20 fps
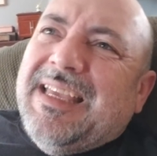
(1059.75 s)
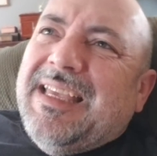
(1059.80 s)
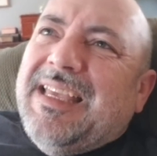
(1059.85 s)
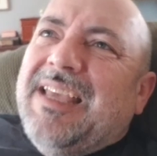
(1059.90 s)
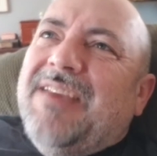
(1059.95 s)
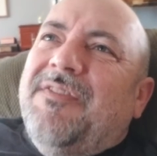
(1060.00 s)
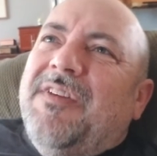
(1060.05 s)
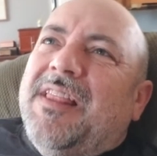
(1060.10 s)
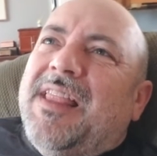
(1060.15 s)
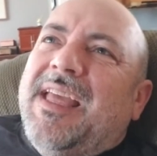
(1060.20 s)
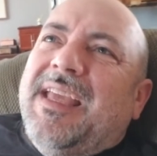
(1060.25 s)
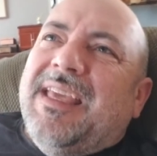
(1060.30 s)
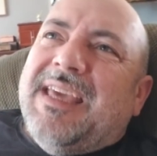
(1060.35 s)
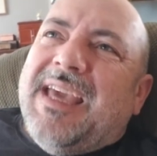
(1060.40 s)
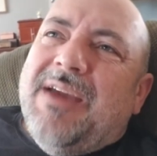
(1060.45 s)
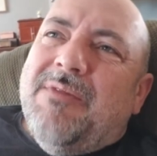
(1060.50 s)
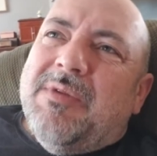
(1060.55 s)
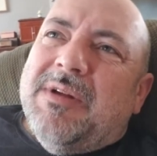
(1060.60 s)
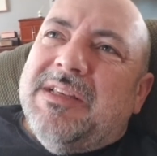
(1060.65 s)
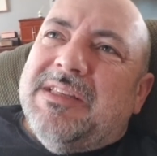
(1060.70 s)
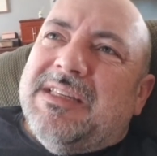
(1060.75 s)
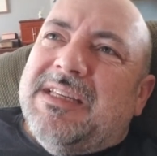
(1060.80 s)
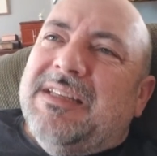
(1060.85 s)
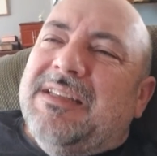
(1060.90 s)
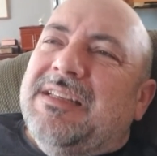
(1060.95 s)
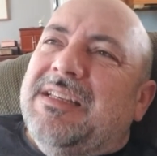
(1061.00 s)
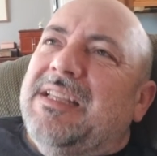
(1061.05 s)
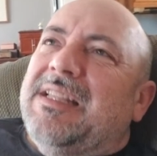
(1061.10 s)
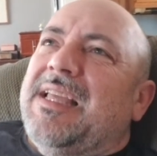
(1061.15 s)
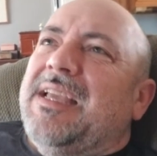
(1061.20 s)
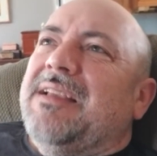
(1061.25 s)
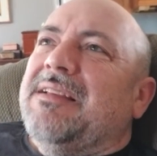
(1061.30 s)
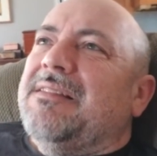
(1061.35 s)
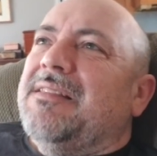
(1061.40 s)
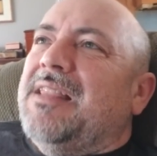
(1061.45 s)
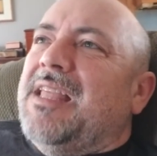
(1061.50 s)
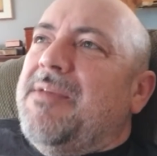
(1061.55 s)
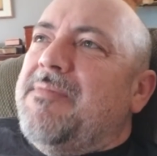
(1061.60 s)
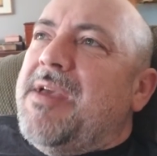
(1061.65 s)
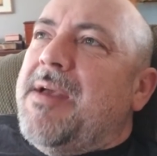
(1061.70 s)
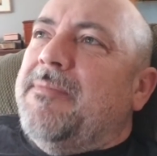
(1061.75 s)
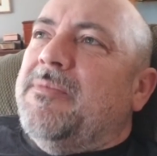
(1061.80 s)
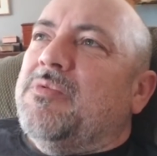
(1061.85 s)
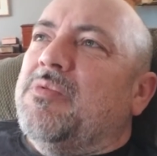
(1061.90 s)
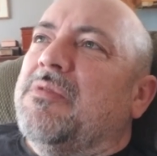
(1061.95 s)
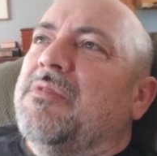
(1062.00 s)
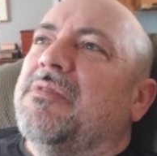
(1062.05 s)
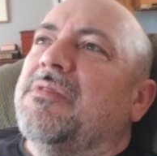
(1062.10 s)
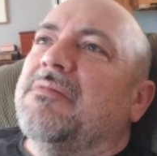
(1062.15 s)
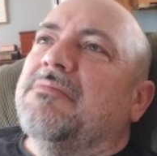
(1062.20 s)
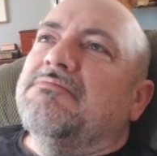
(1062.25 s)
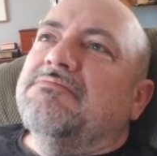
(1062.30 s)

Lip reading: if you like Kate Winslet, you like Liam Hemsworth,